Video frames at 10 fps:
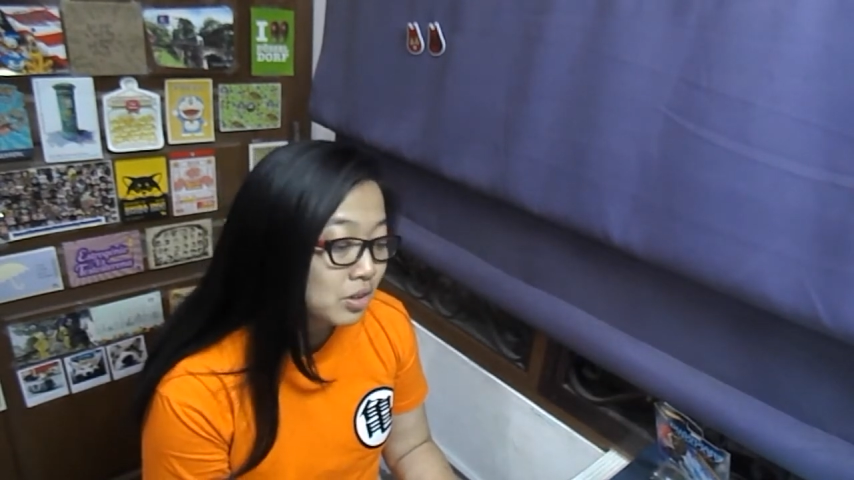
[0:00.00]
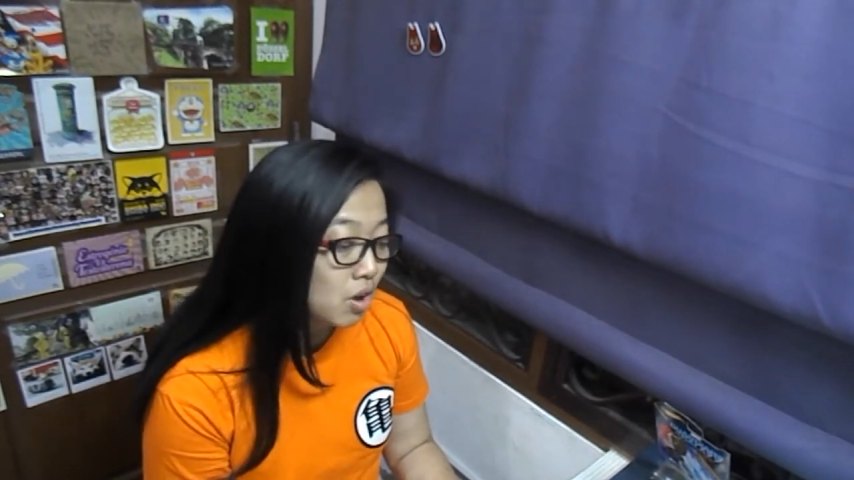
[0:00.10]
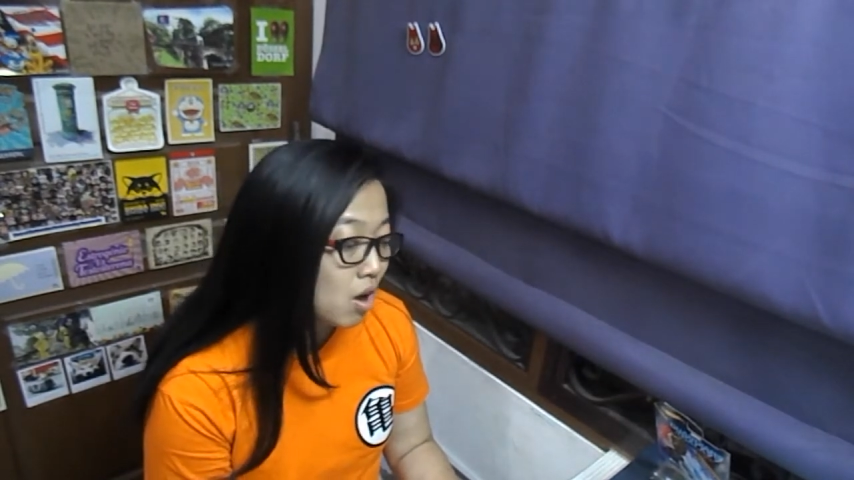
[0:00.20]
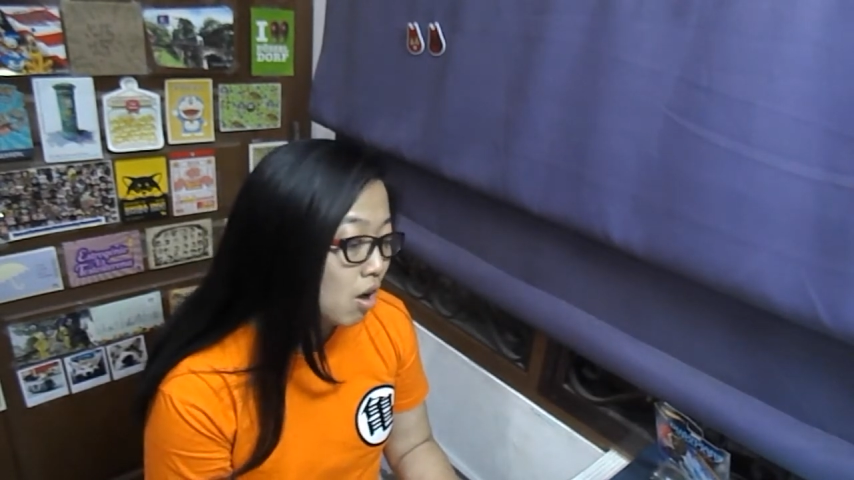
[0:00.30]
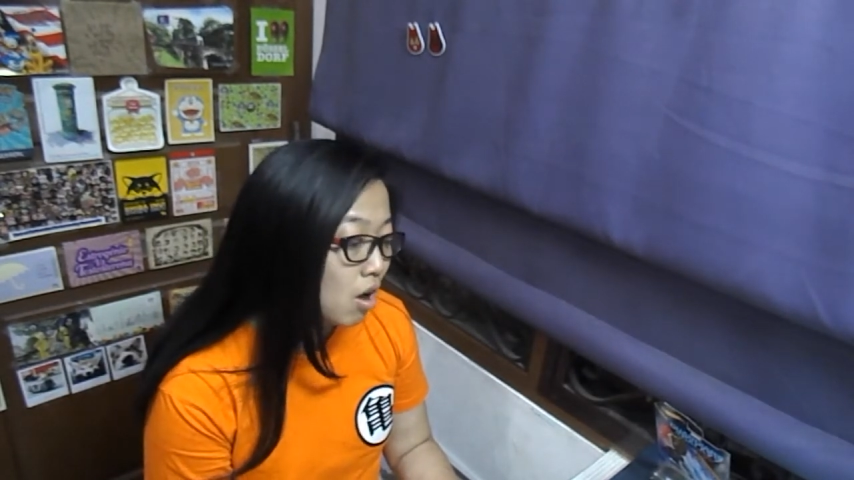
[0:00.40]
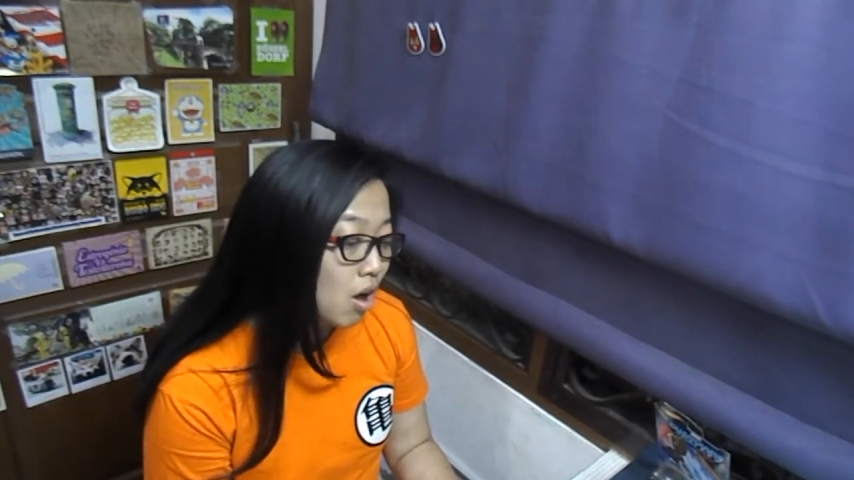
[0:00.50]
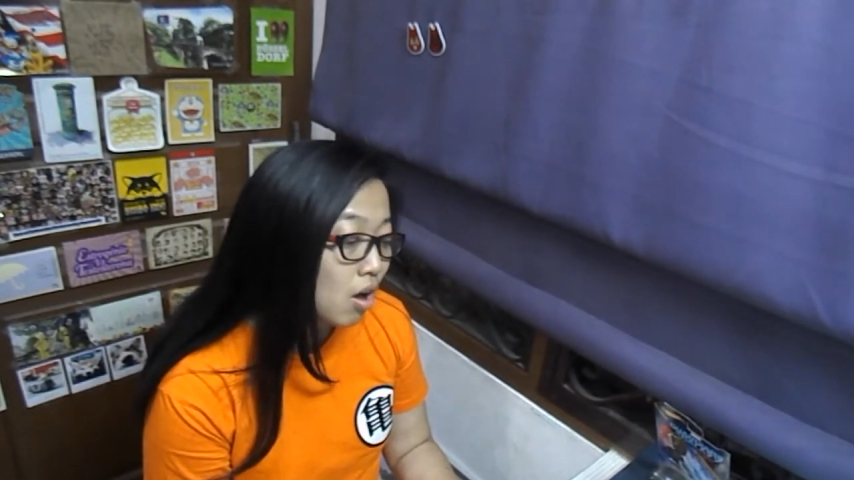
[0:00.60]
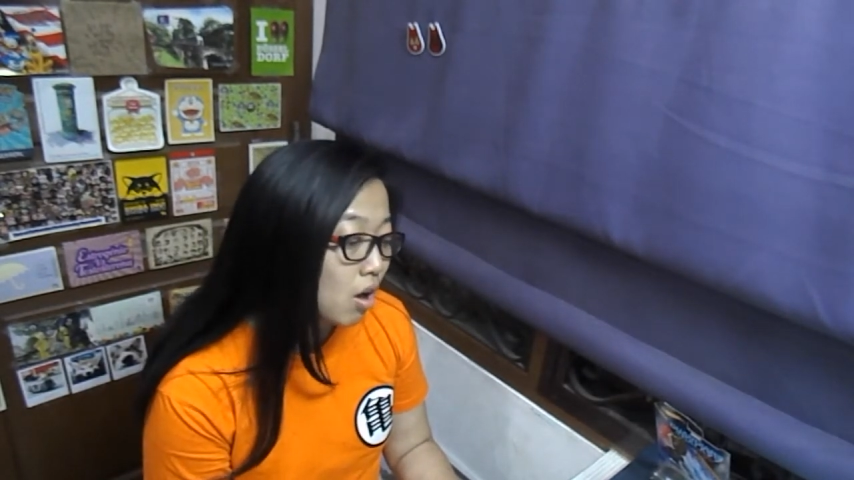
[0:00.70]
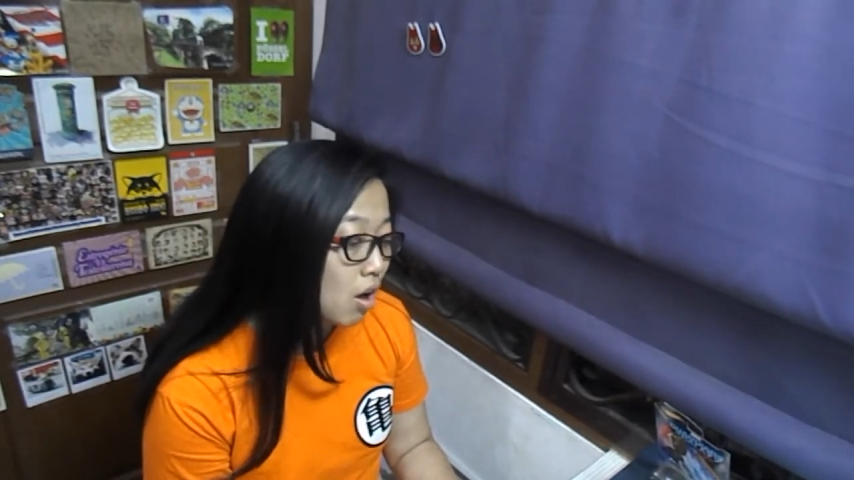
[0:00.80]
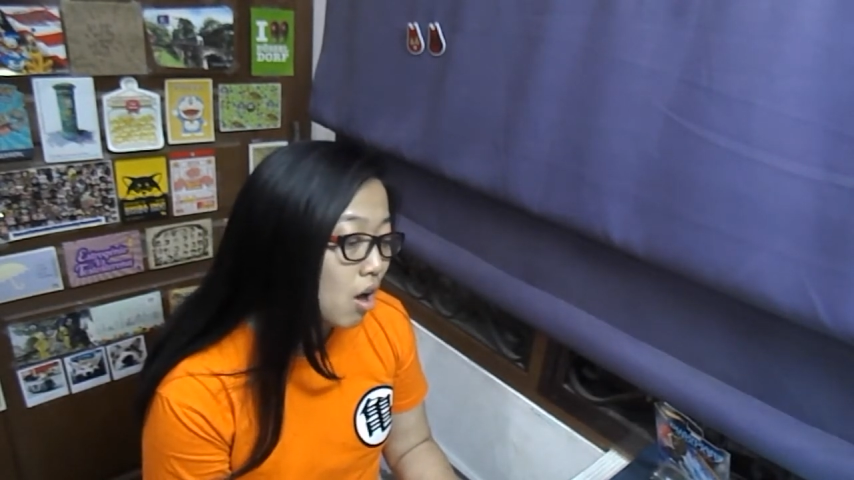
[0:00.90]

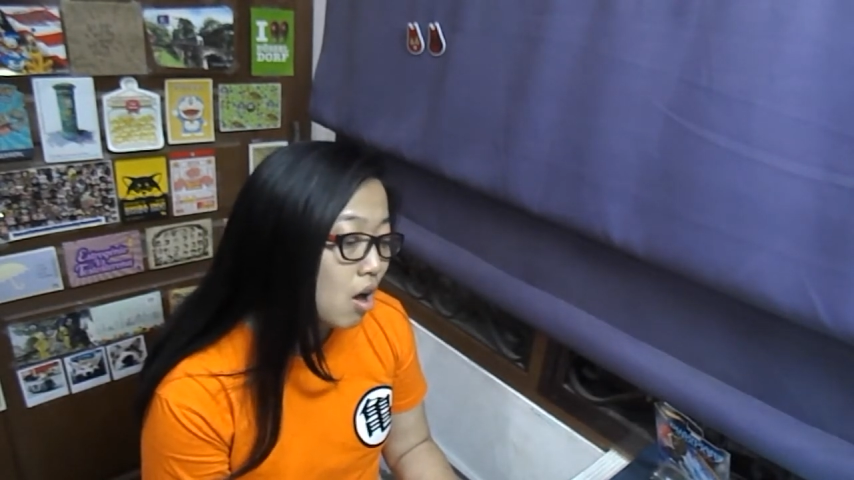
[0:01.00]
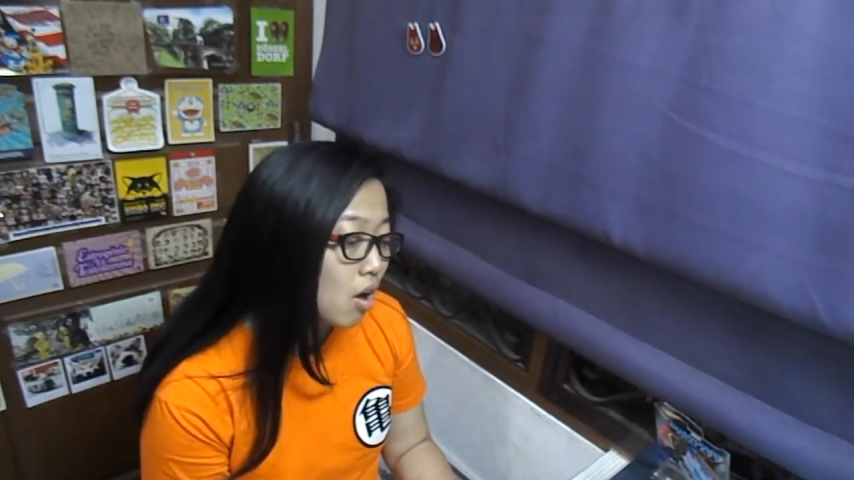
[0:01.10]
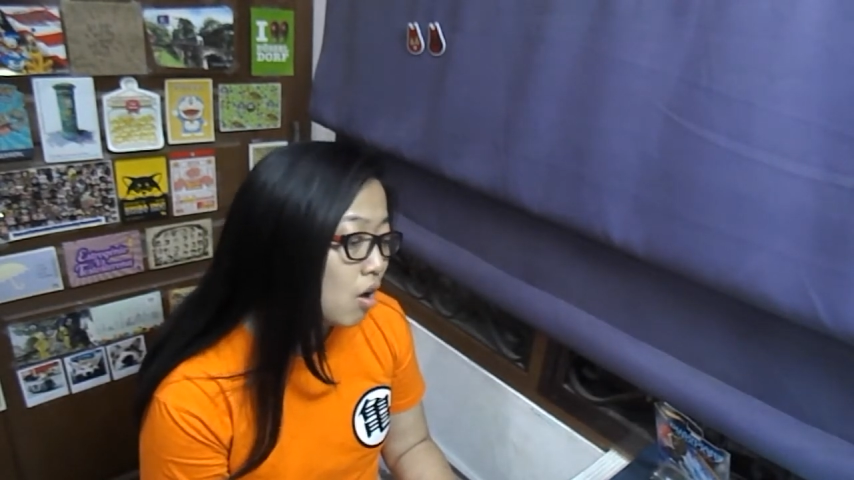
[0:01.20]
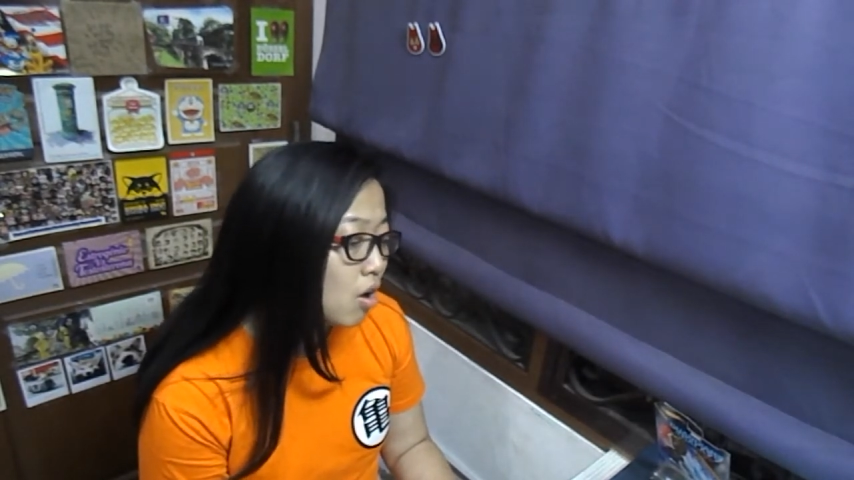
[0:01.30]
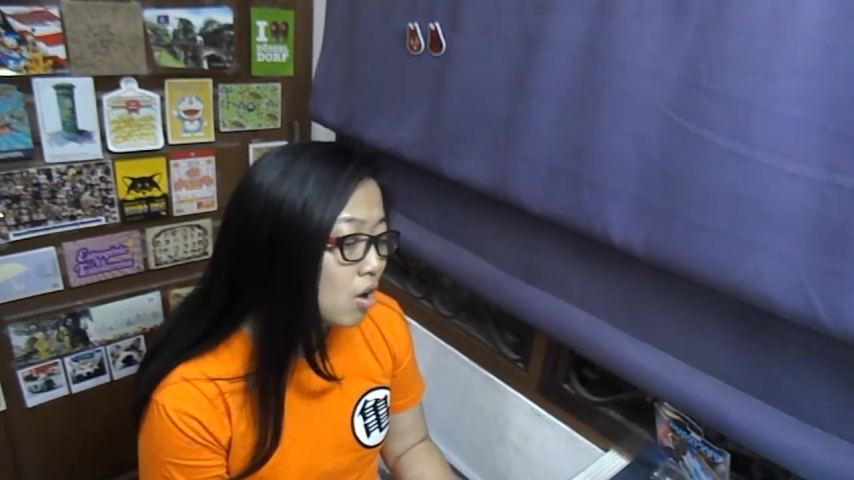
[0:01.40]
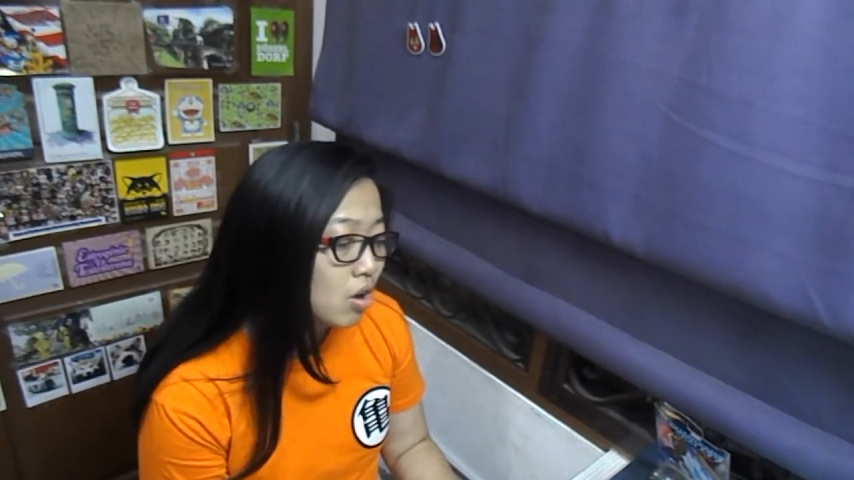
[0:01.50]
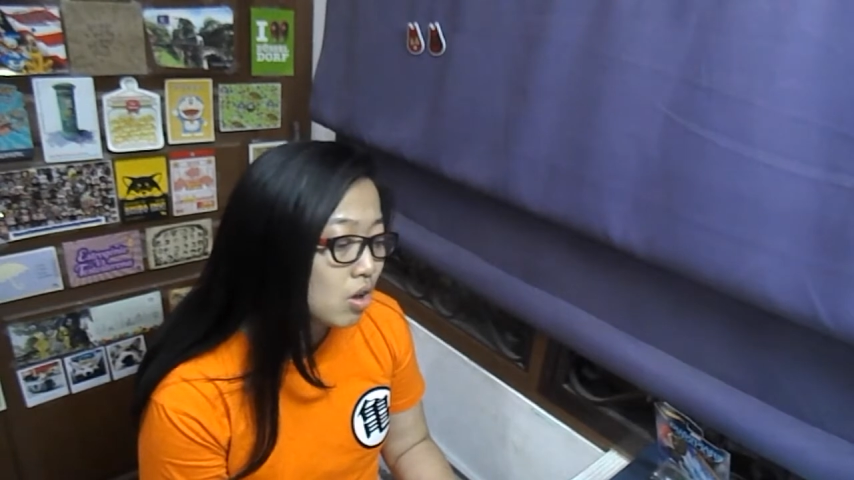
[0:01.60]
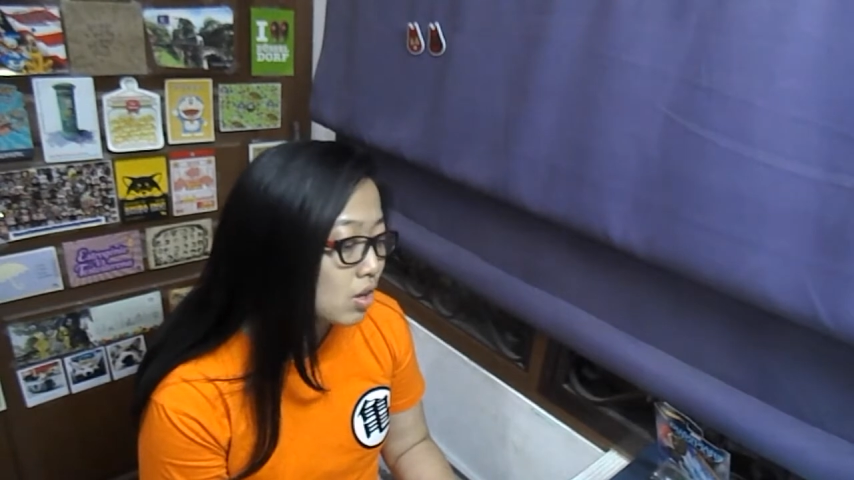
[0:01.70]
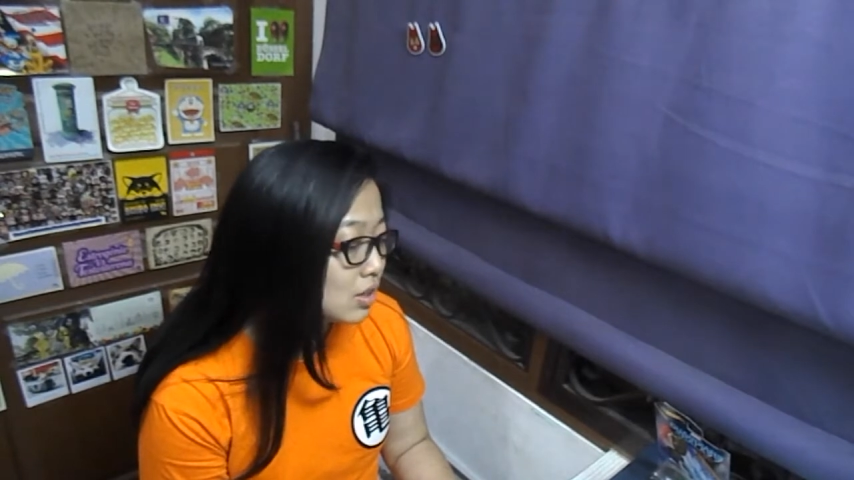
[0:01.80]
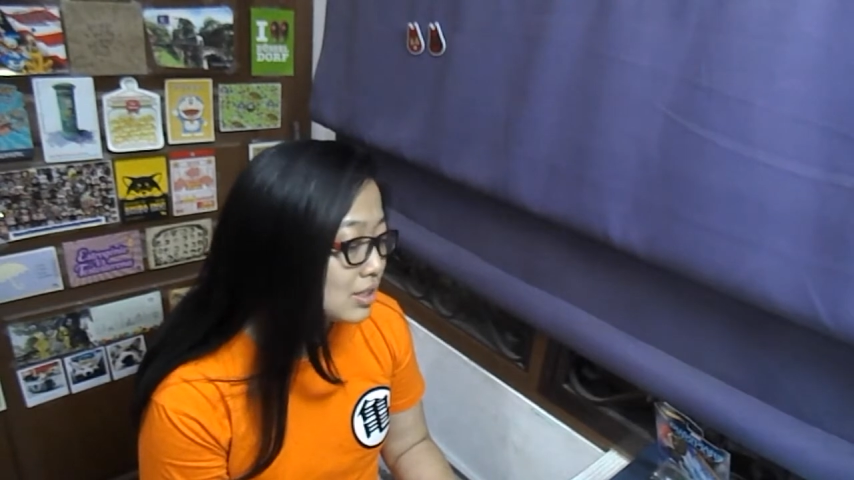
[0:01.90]

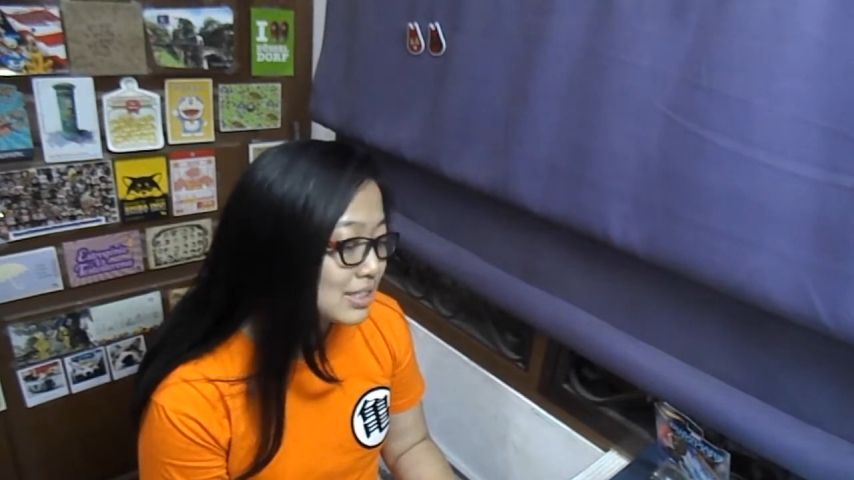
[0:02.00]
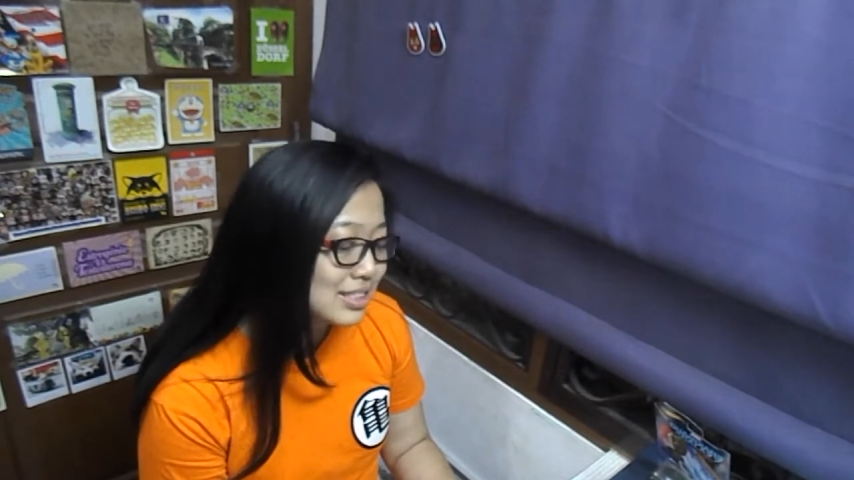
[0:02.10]
gone,